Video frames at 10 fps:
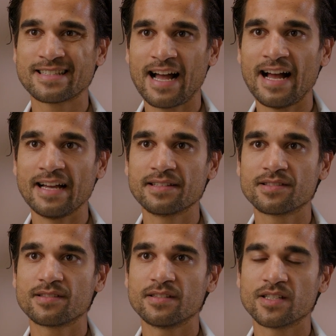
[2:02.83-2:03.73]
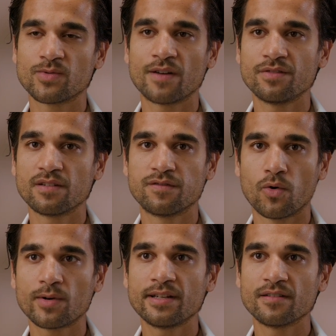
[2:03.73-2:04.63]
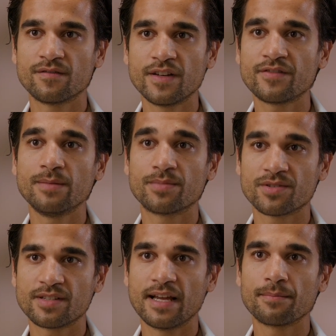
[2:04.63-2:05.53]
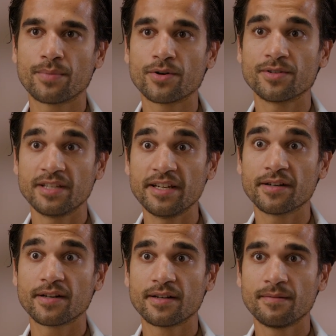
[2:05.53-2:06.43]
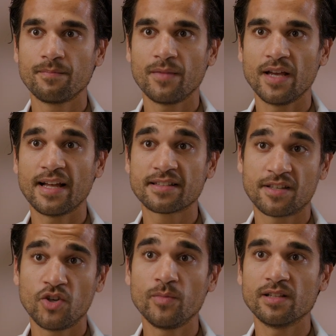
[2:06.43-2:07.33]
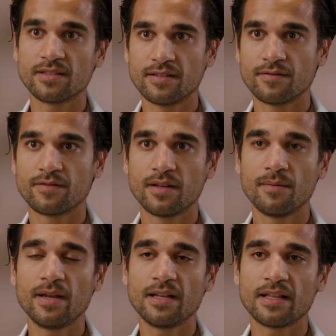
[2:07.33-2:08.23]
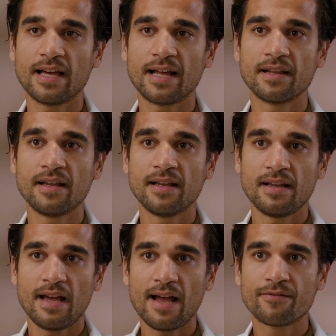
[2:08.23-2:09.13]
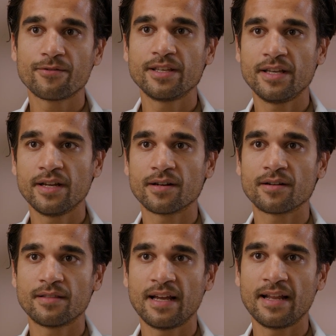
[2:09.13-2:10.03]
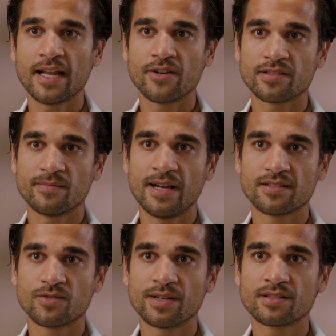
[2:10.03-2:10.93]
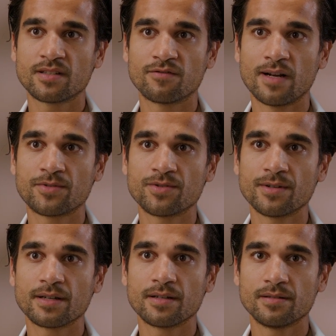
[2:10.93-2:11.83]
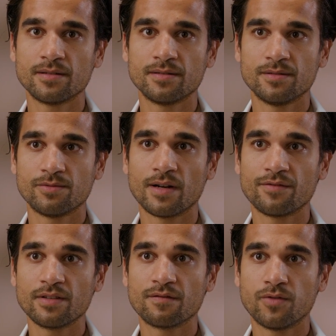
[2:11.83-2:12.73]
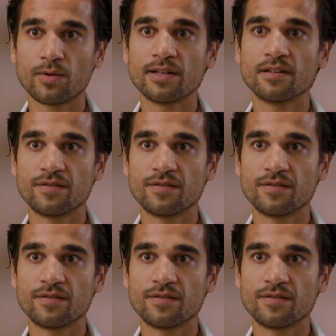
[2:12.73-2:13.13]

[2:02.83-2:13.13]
size is roughly 40 to 50% per year. And that's cumulative, meaning that every year that aneurysm has a risk of rupturing roughly 40 to